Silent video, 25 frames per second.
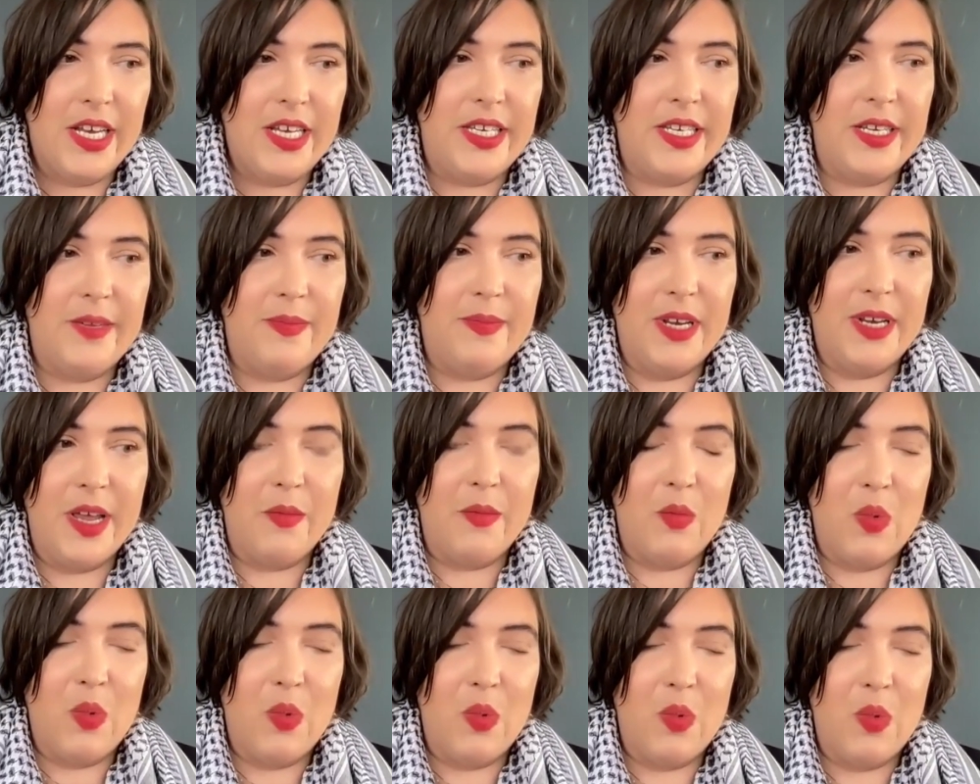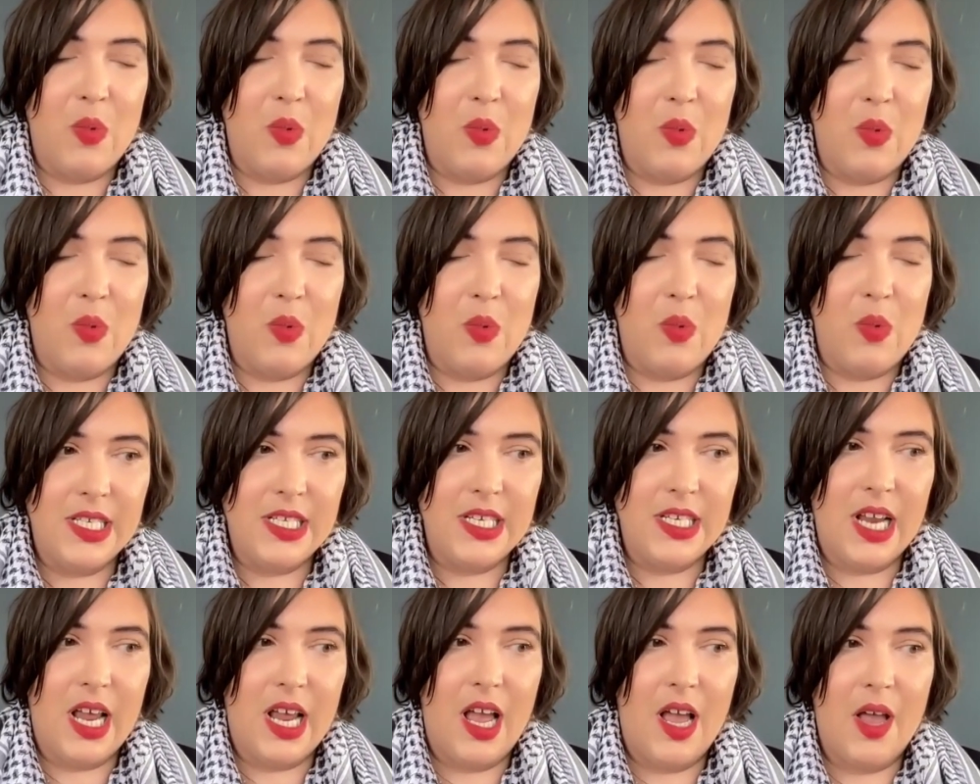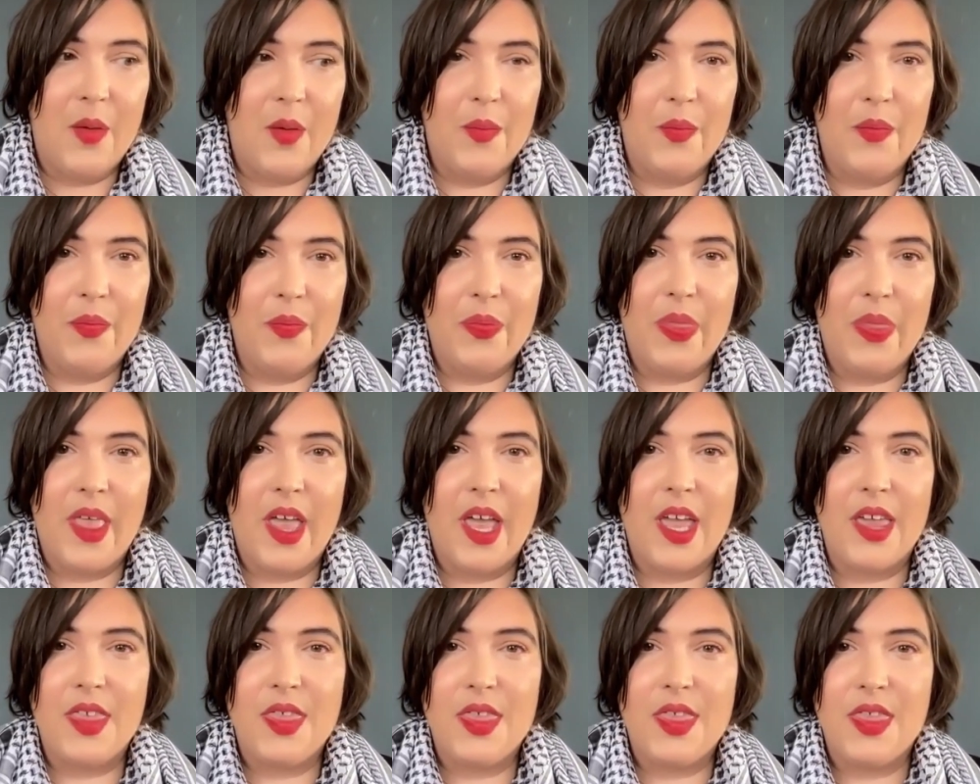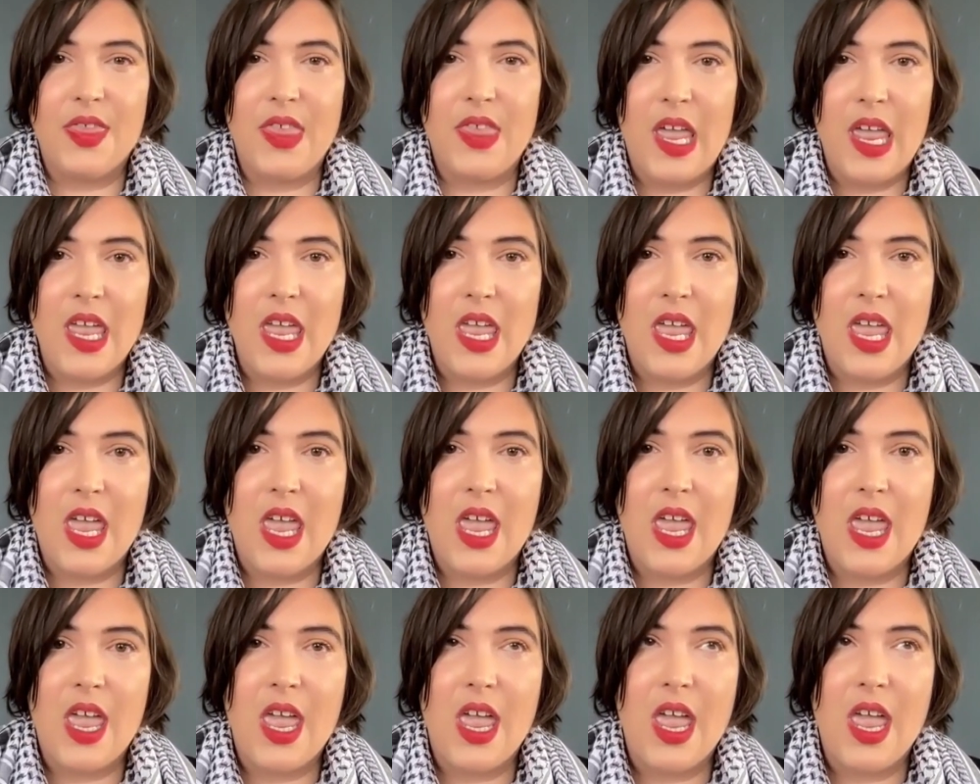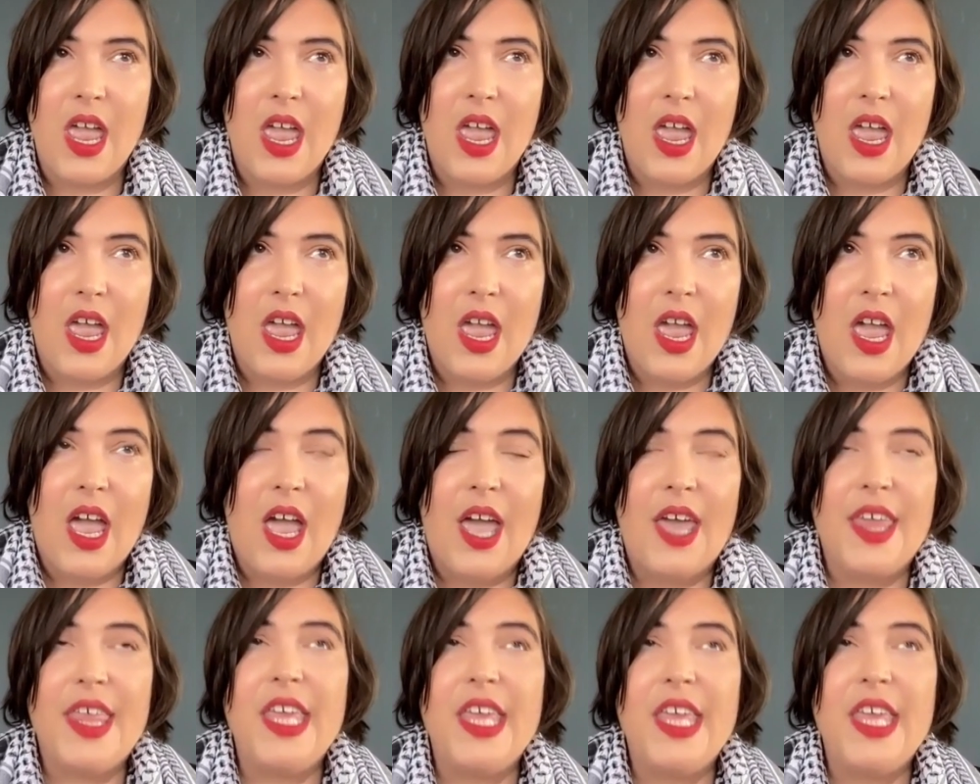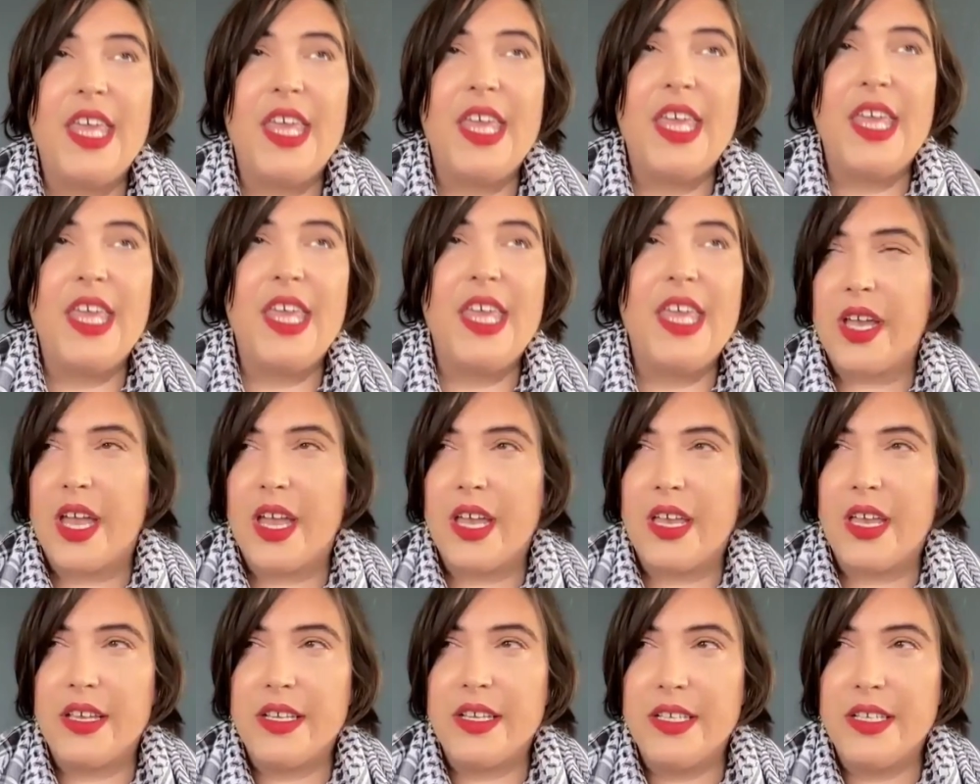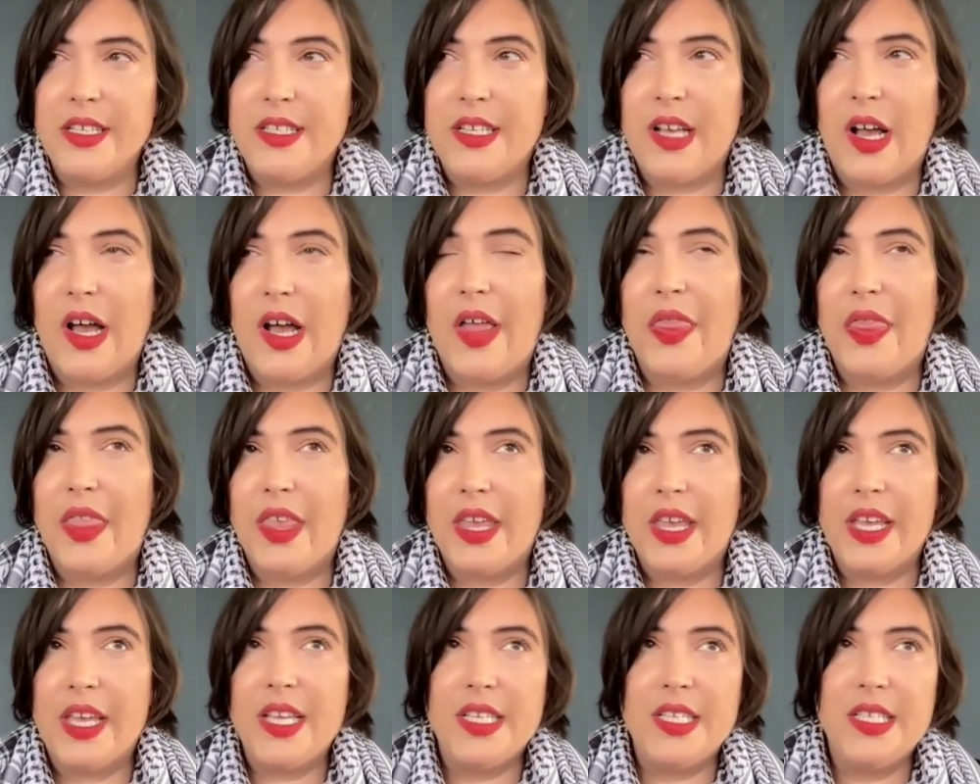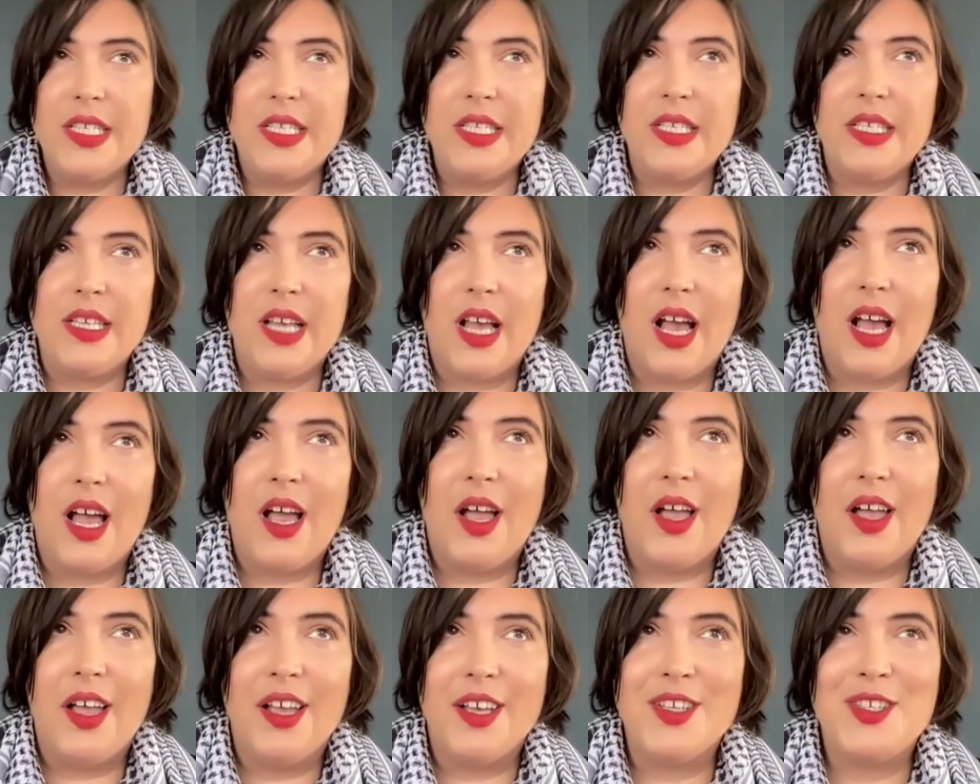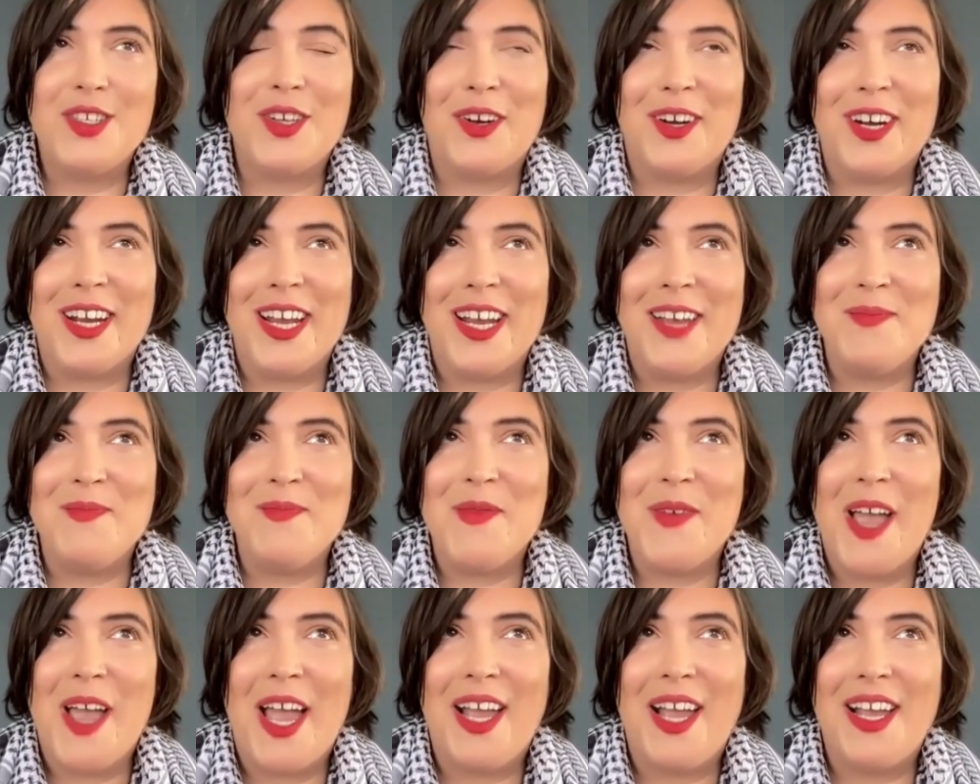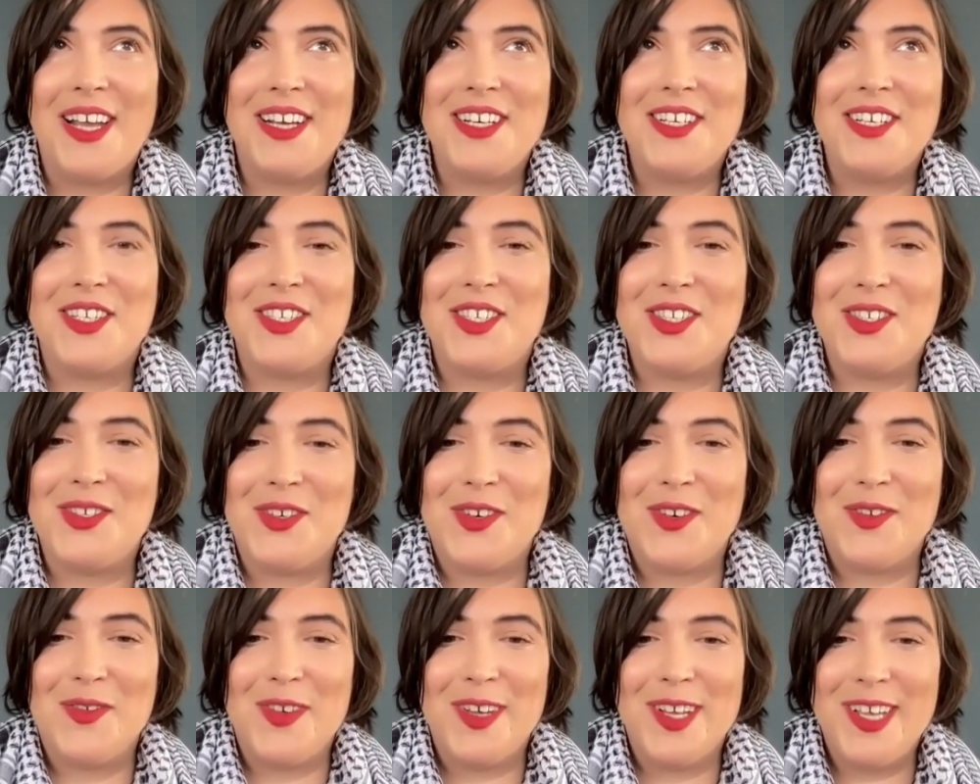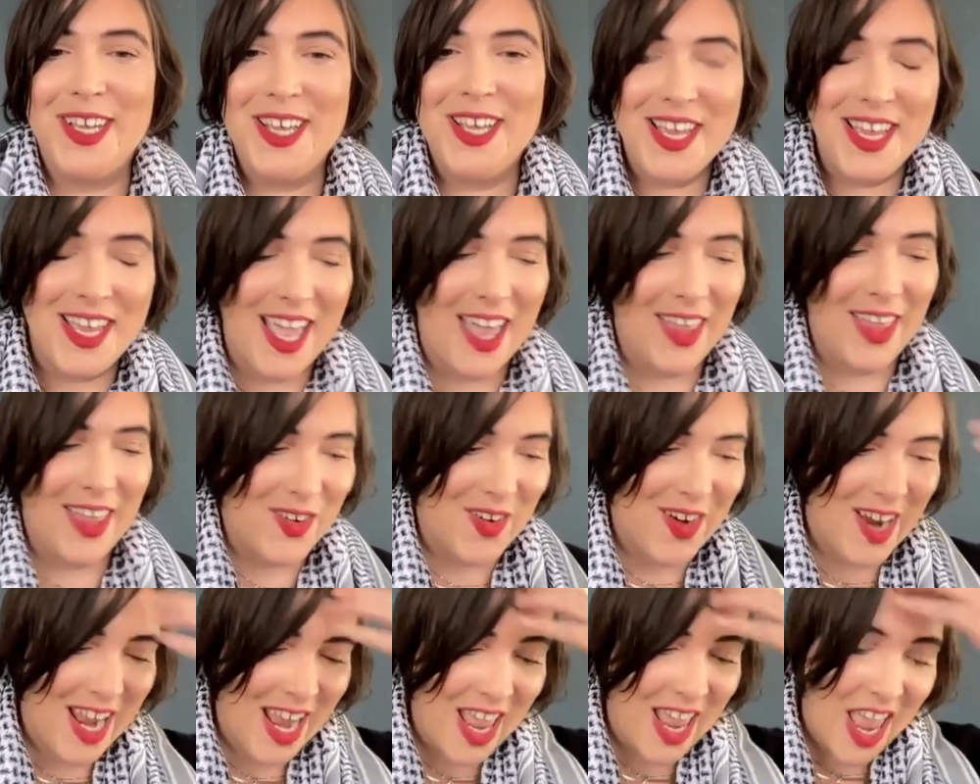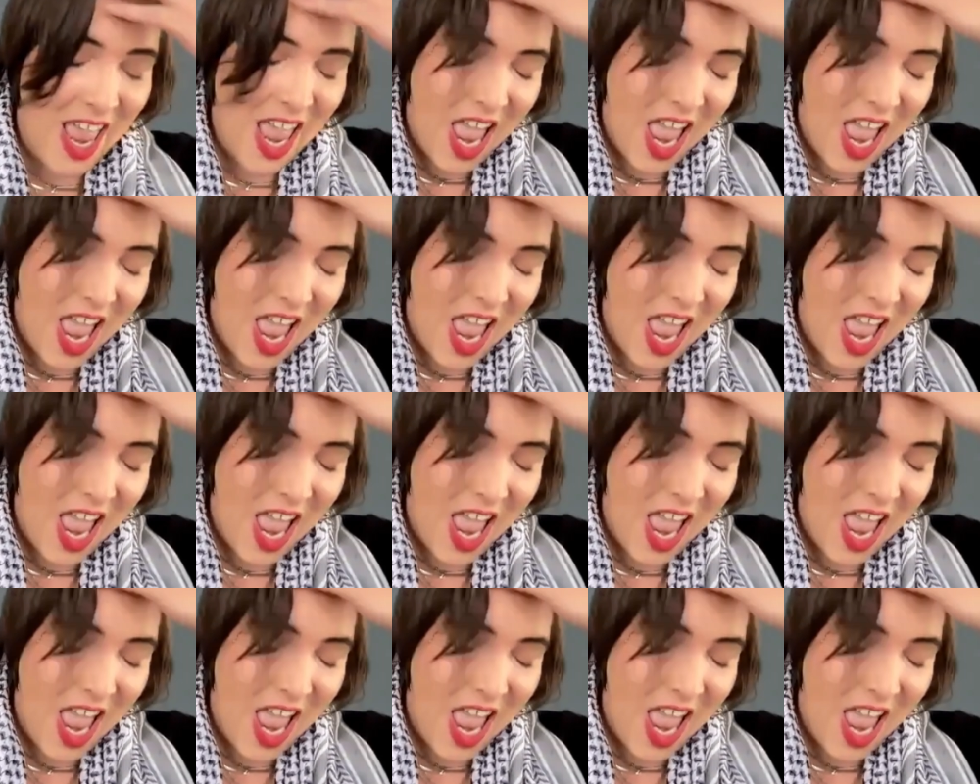Deeply important. I think two things on this. Sorry, I'm just sort of gathering.